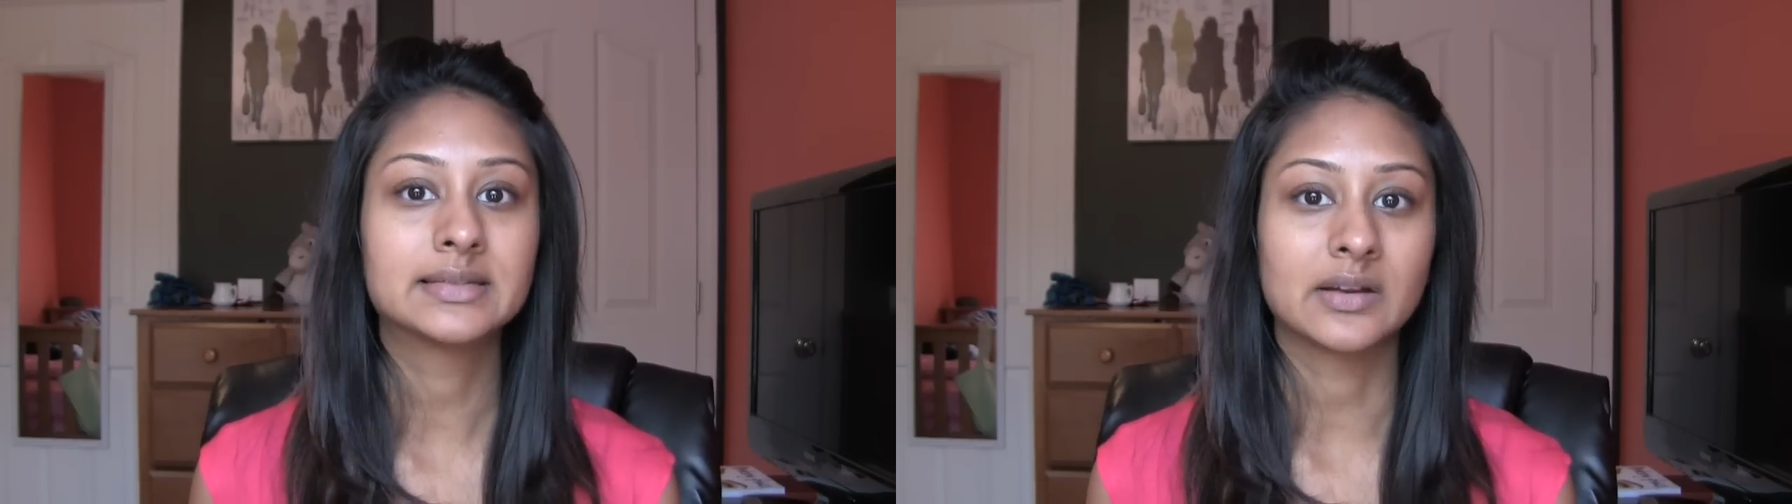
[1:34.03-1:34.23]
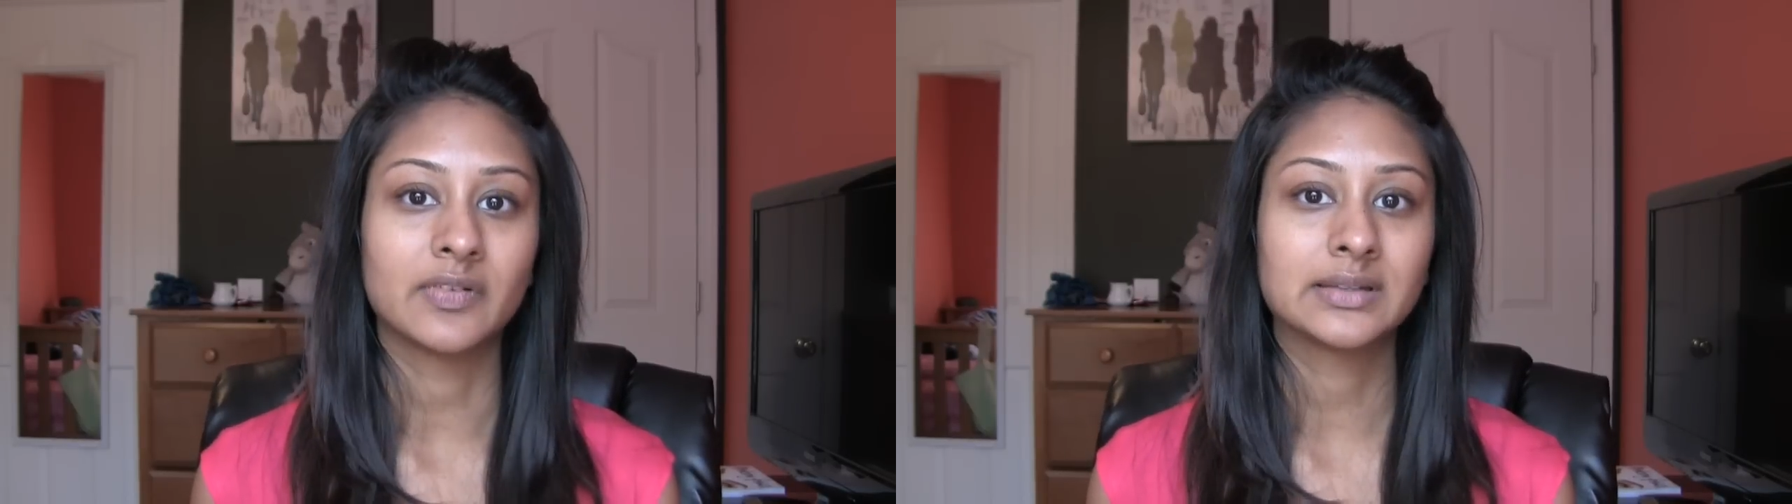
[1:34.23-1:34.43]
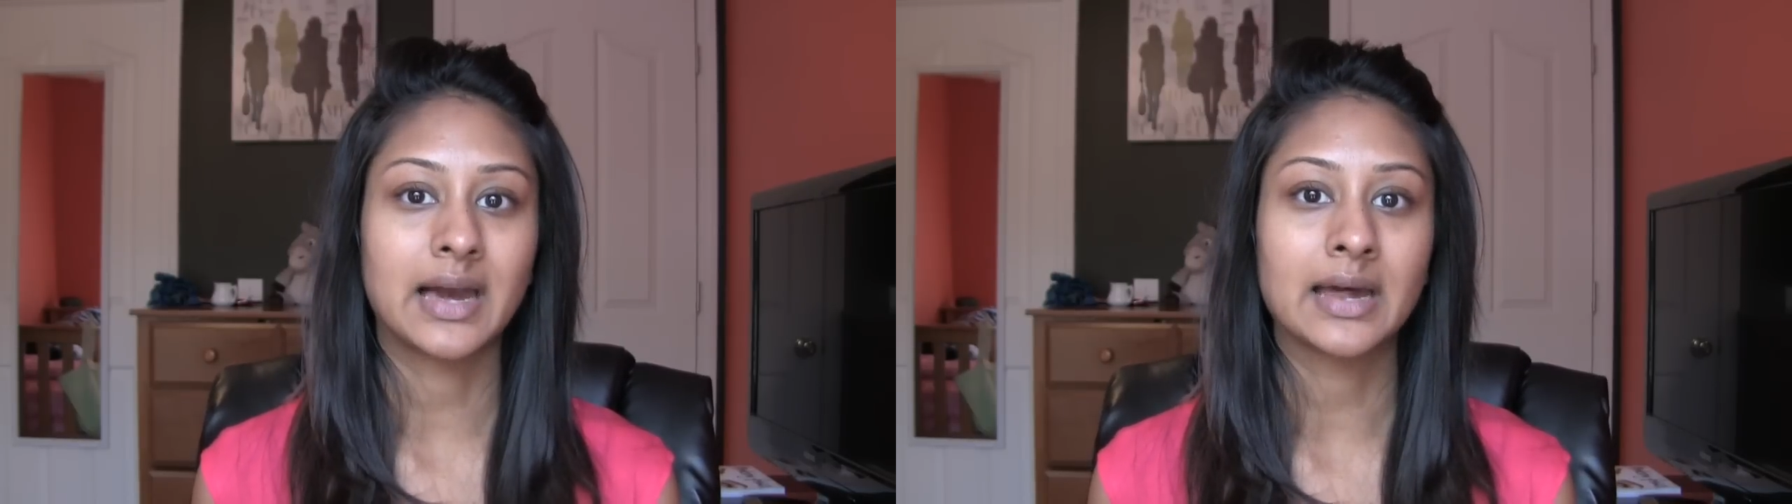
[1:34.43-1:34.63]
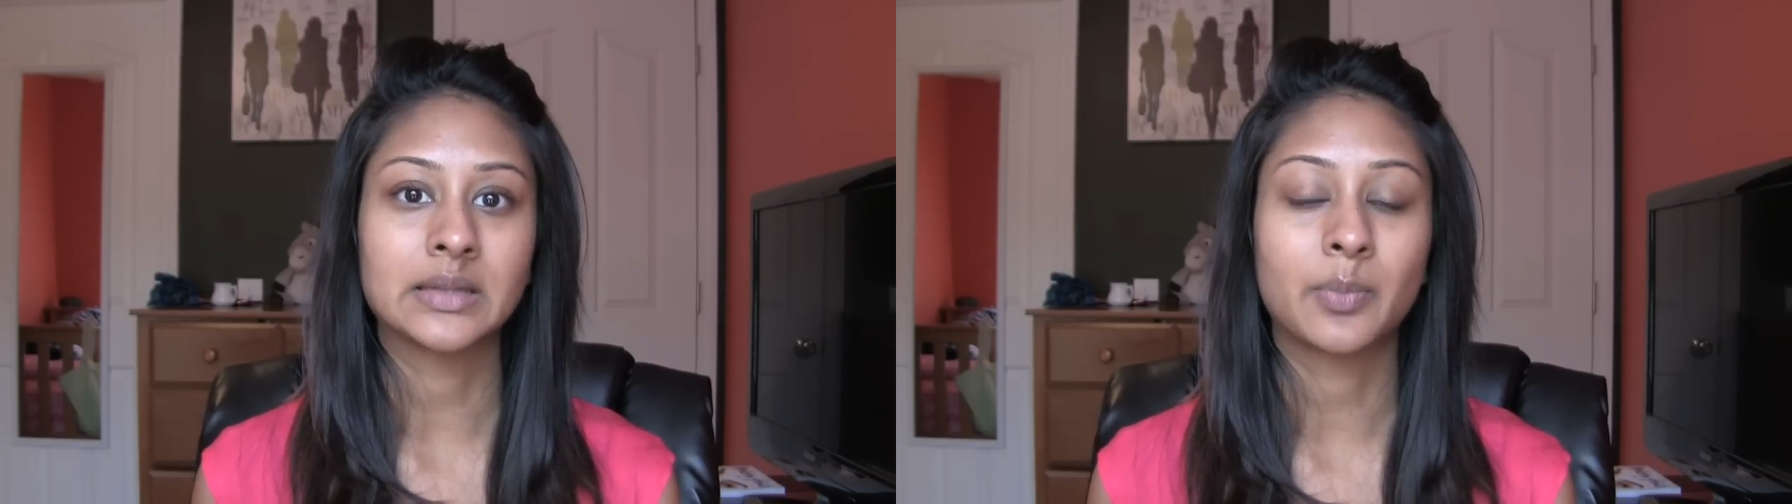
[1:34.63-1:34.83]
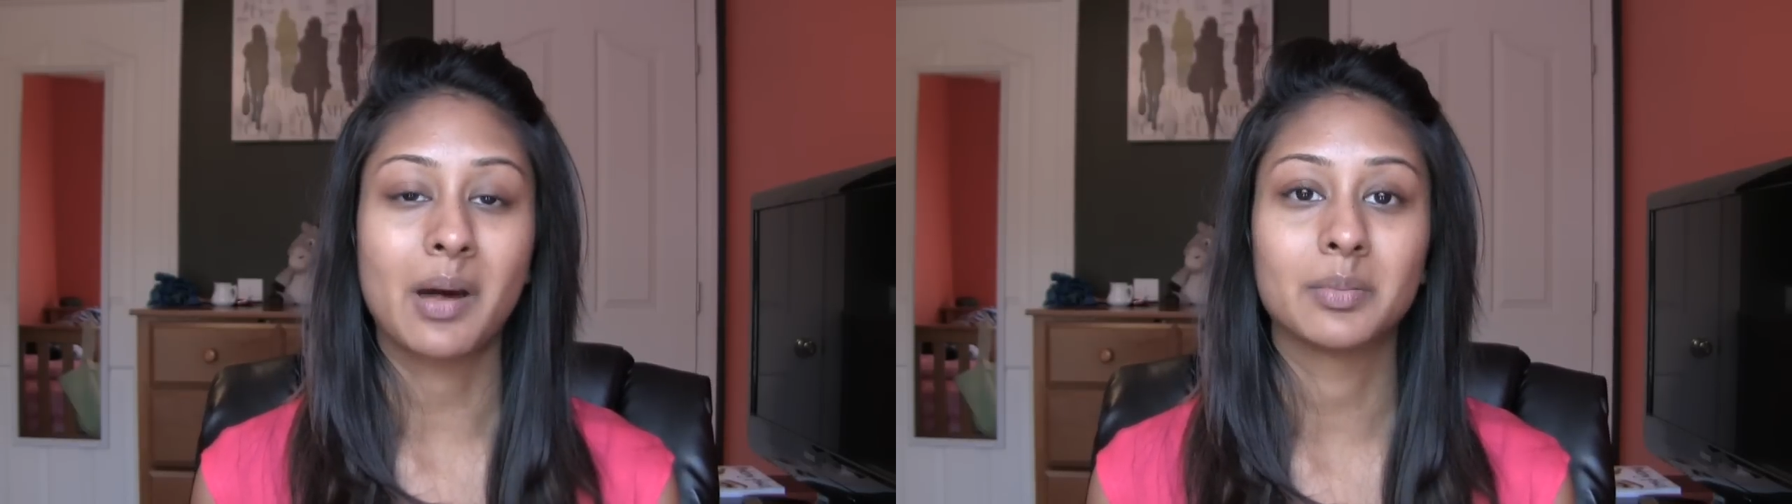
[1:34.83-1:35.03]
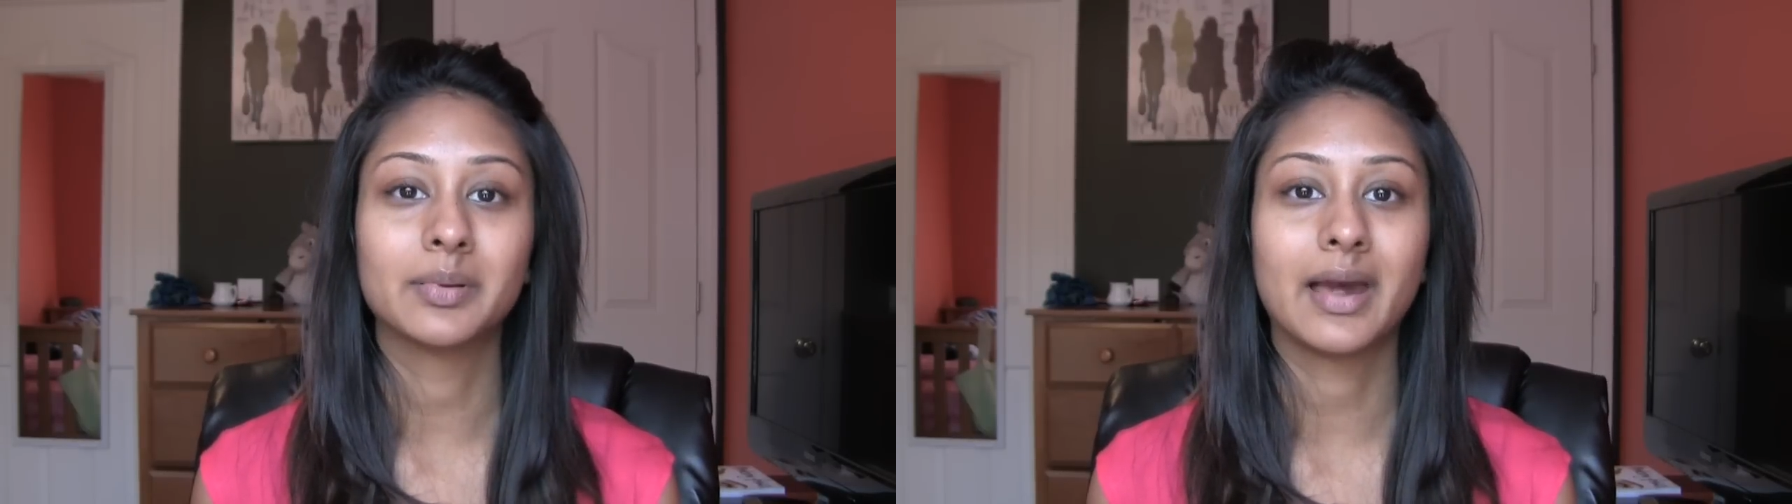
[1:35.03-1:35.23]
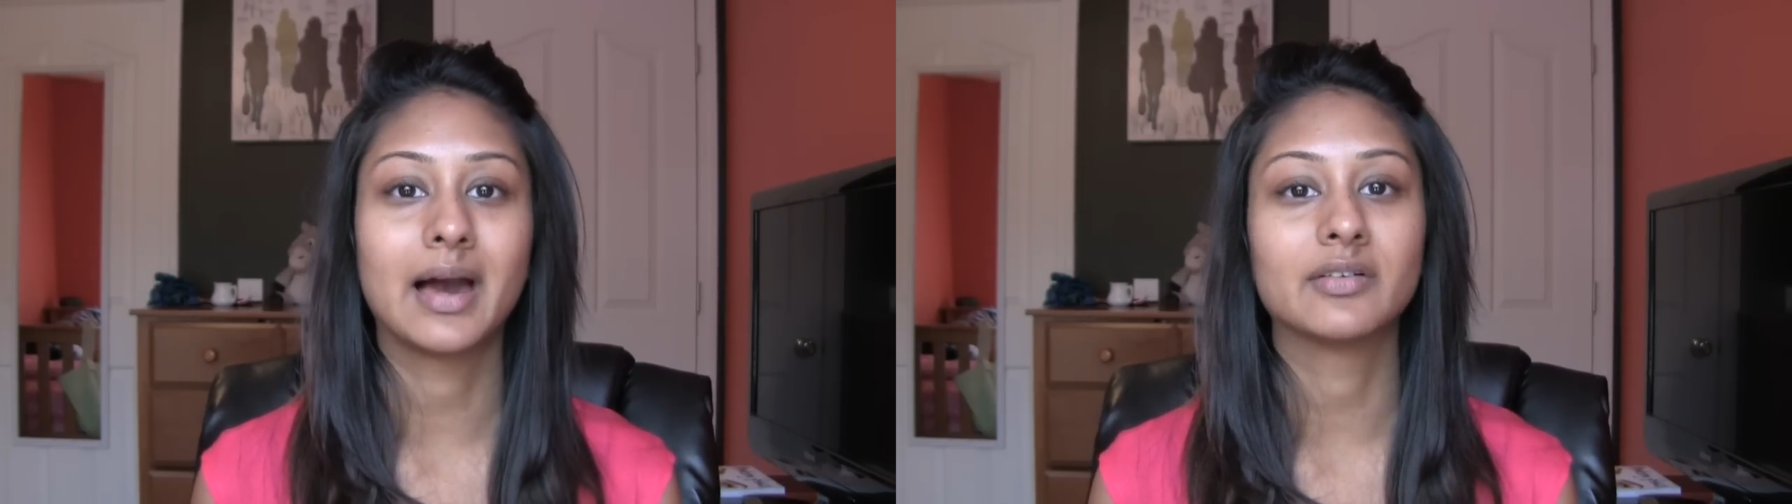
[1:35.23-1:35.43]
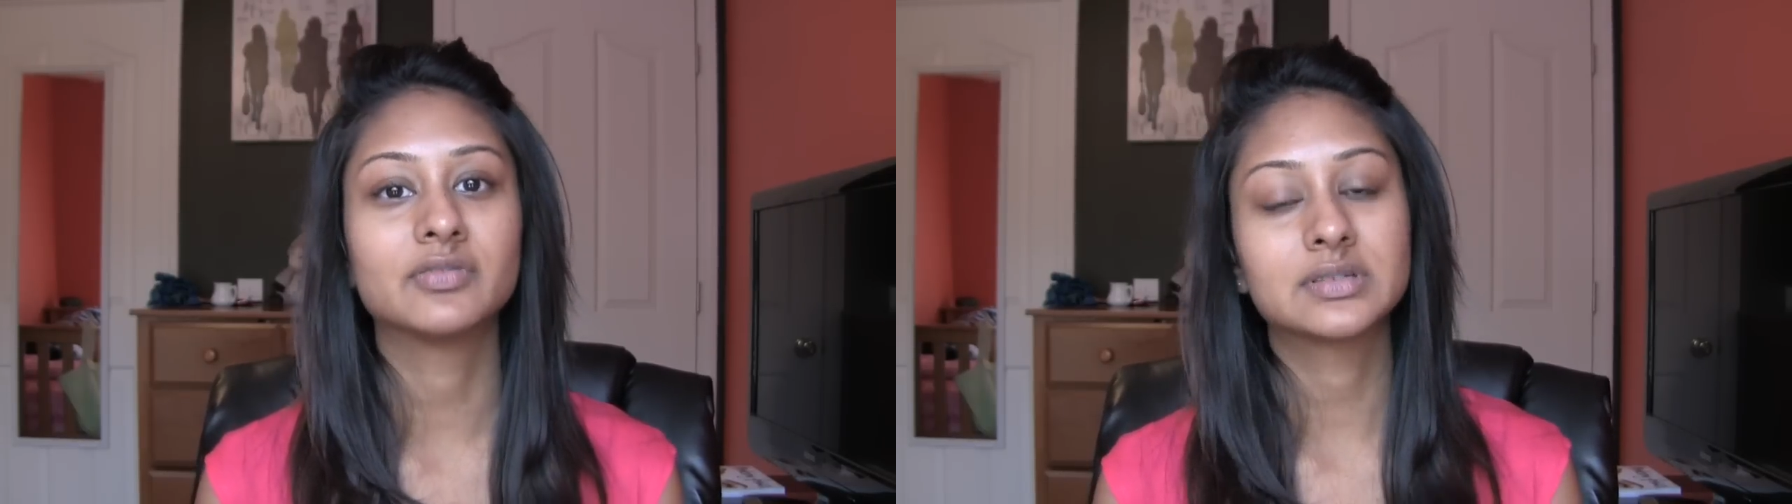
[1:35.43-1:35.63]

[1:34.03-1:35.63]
stuff like that, they probably have